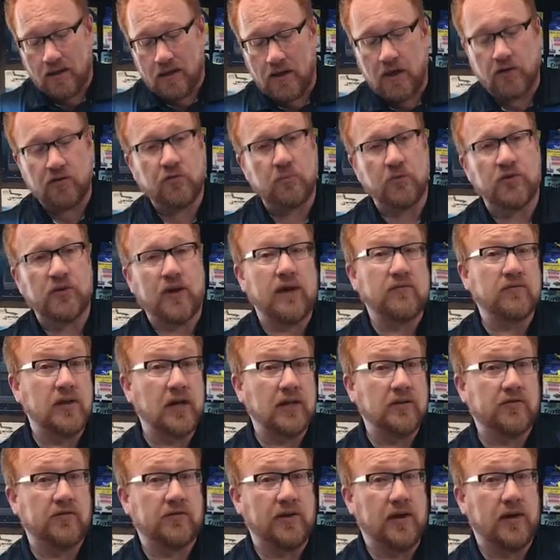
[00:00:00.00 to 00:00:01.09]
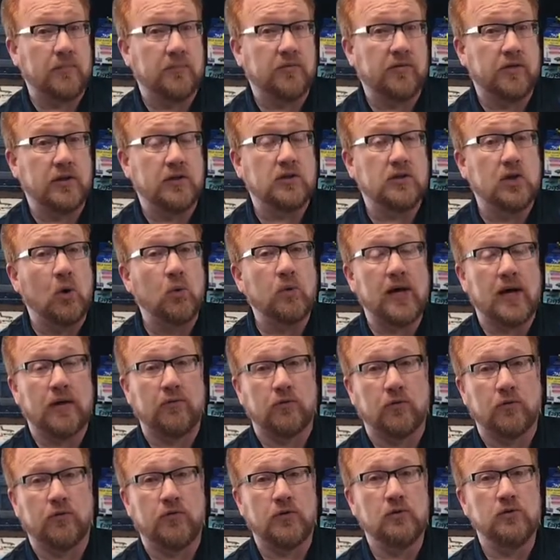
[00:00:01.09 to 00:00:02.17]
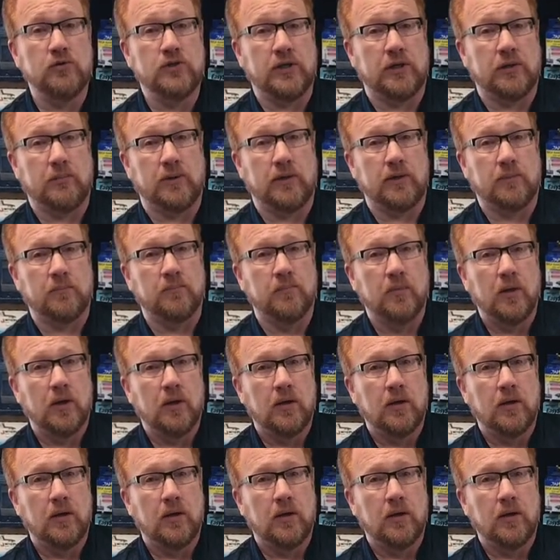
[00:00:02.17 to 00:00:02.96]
Customers that have nice sumps that don't have a refugium in them,